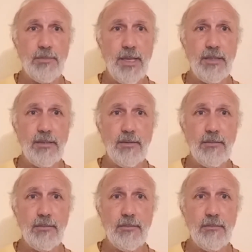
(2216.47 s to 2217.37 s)

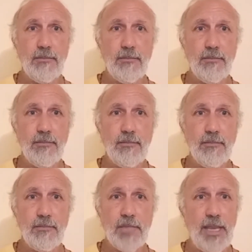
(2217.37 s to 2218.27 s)

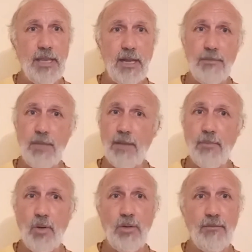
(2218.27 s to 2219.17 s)
man, saying I'm not
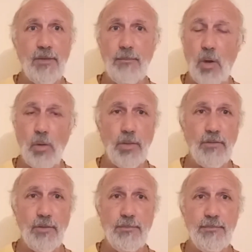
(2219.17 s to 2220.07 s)
bona fide, both of them.